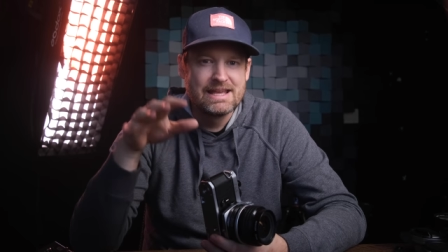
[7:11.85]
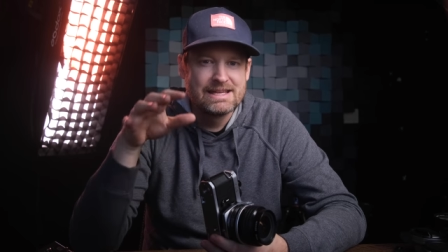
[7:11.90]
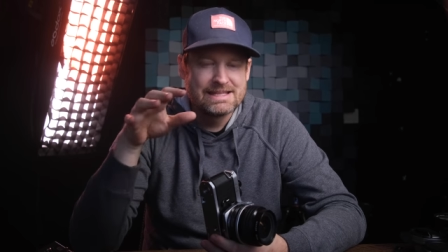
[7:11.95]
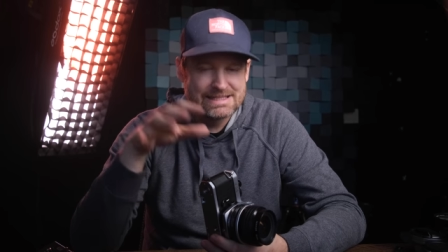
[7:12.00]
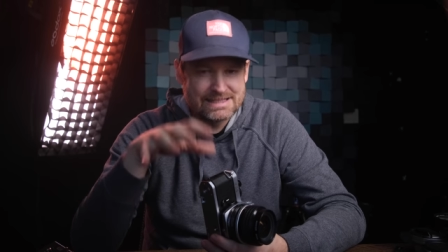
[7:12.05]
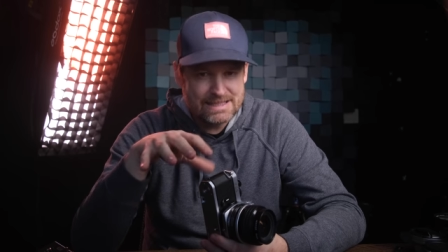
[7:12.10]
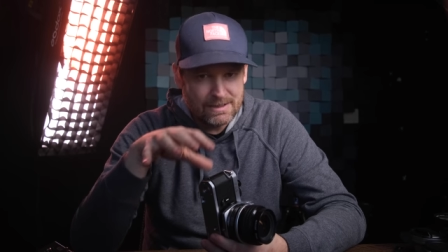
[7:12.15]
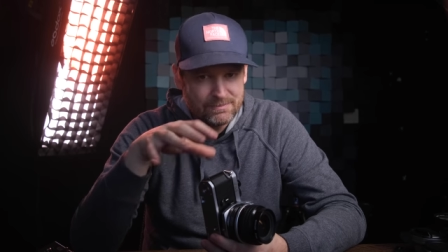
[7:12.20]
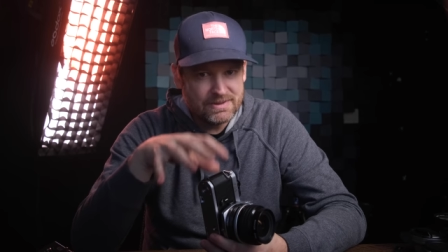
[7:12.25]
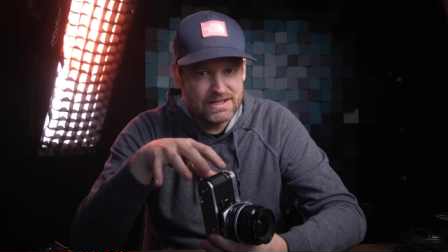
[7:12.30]

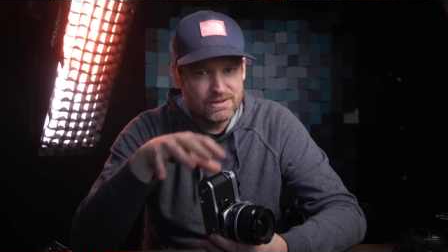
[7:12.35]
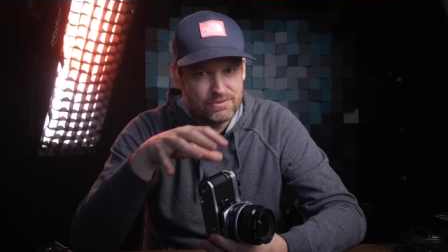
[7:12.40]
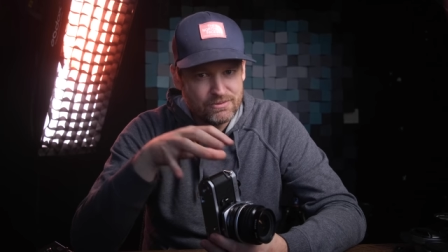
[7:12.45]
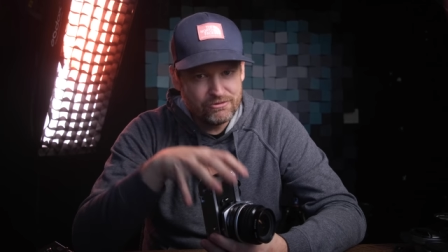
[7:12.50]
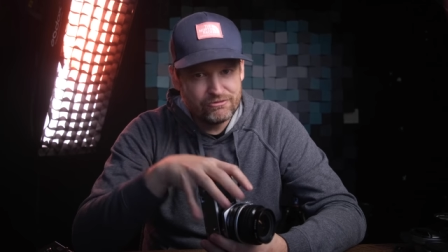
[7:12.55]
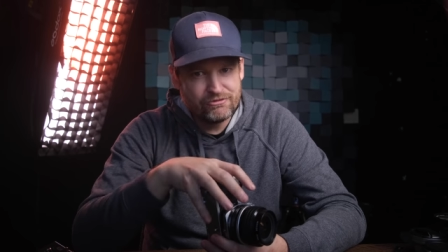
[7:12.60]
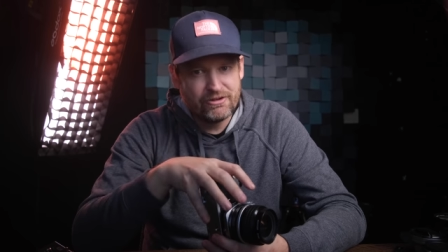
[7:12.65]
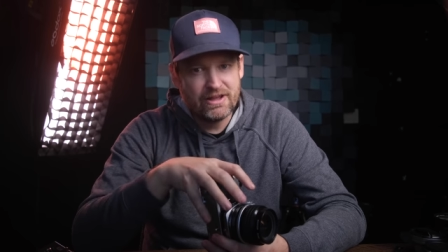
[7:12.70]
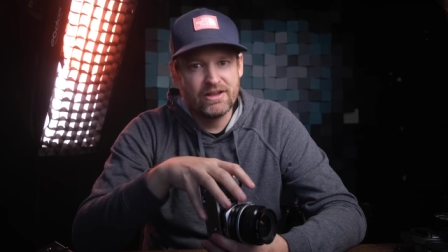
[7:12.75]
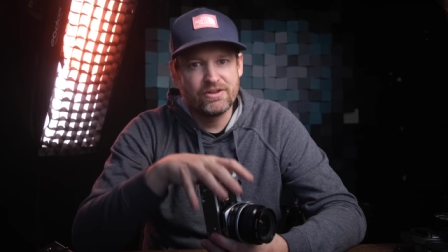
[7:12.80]
something will
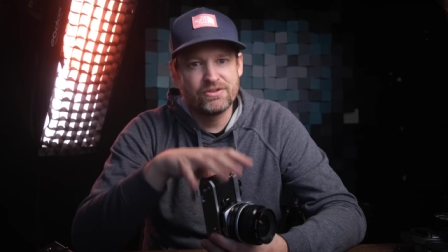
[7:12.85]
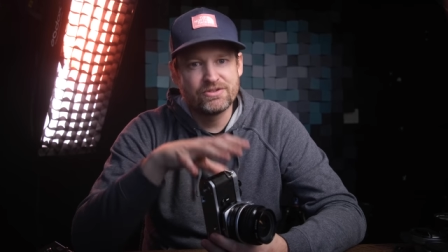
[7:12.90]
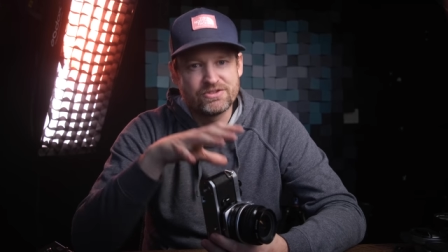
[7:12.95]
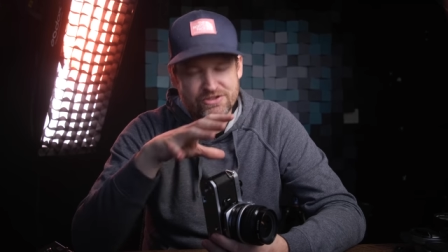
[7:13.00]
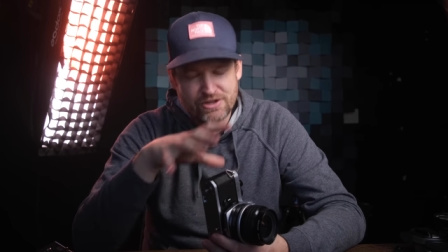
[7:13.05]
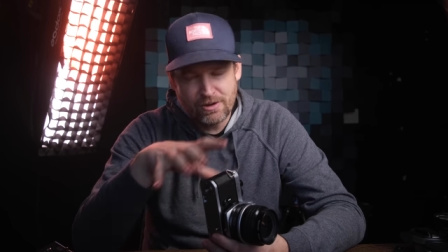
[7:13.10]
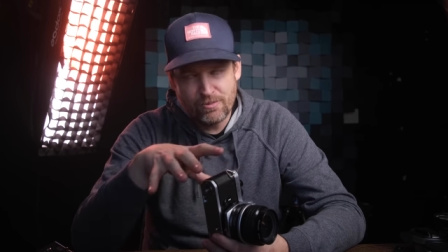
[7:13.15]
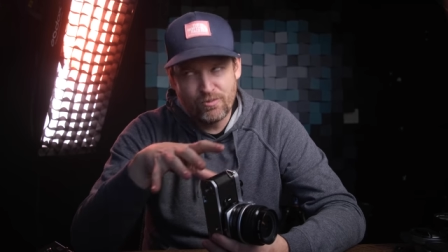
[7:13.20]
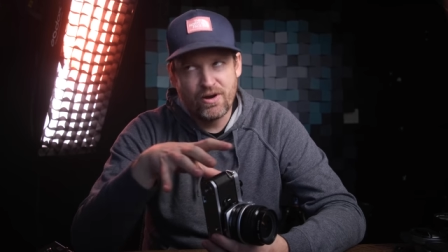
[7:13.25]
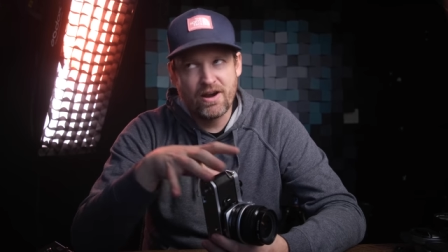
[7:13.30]
fail
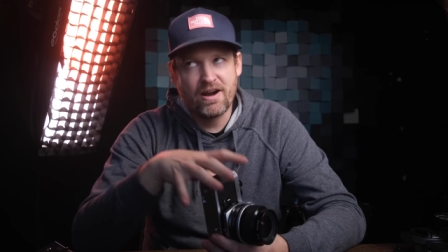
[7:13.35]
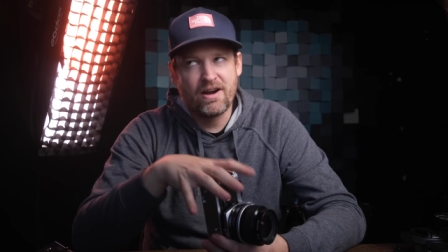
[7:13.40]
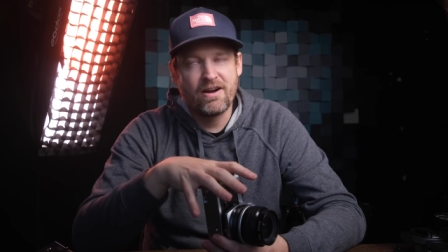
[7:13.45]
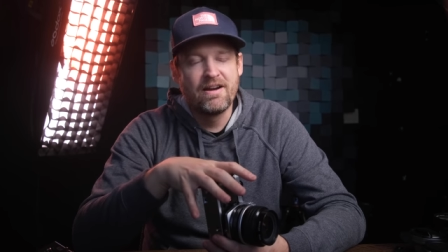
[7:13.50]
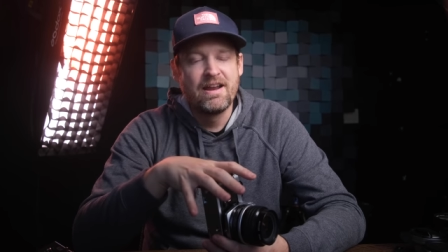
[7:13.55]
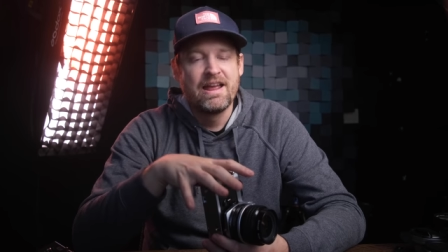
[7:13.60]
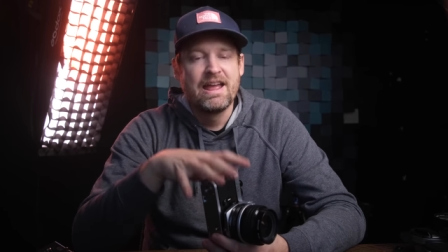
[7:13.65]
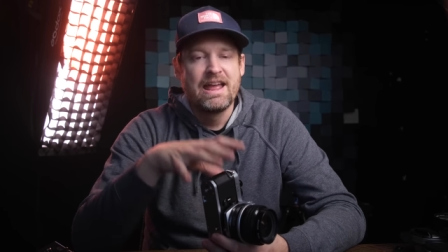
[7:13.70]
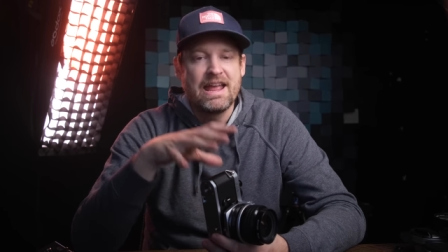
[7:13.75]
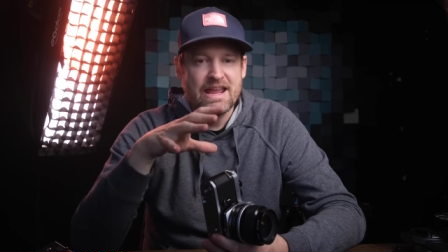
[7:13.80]

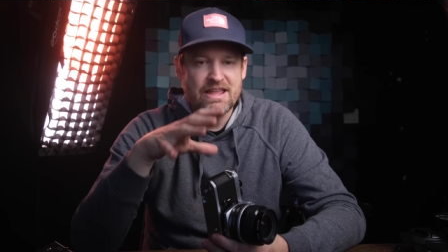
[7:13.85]
somewhere